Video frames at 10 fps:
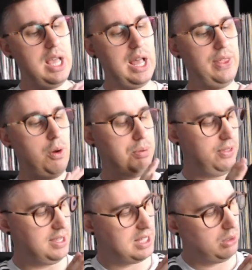and they'll put
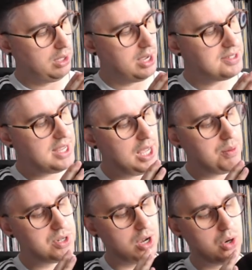these little lines here,
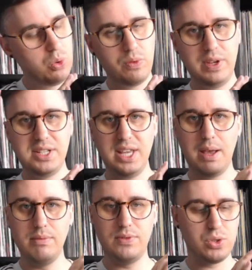which are called
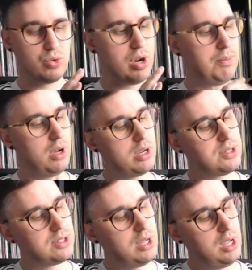VTMs, visual track
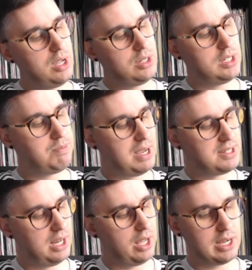markers, which is
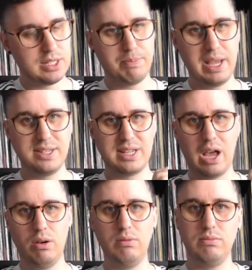basically like a spaced
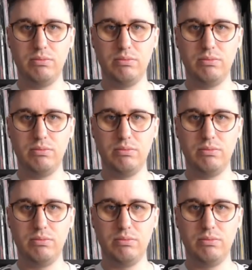out